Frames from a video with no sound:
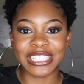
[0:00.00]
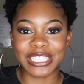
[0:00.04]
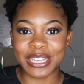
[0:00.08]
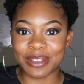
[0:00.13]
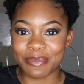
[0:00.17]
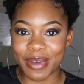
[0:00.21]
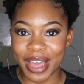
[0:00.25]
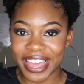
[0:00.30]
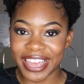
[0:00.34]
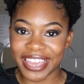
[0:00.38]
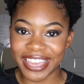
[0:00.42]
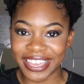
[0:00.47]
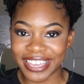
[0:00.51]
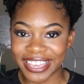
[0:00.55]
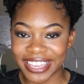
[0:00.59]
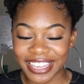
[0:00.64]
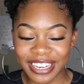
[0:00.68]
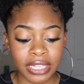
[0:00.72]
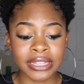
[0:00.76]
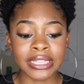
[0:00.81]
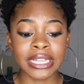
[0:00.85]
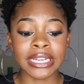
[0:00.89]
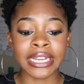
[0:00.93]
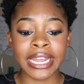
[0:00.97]
to my head.
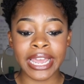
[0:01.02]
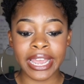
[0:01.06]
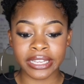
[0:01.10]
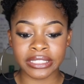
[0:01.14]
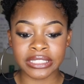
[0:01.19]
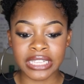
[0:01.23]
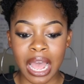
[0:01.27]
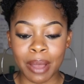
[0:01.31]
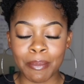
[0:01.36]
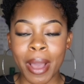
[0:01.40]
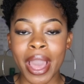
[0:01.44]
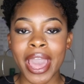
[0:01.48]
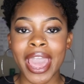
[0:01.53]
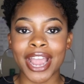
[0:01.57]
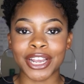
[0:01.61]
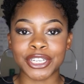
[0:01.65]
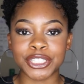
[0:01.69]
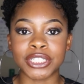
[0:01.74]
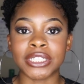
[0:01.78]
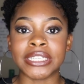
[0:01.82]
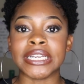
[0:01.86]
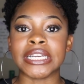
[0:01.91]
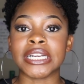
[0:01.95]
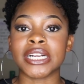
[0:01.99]
The last time I actually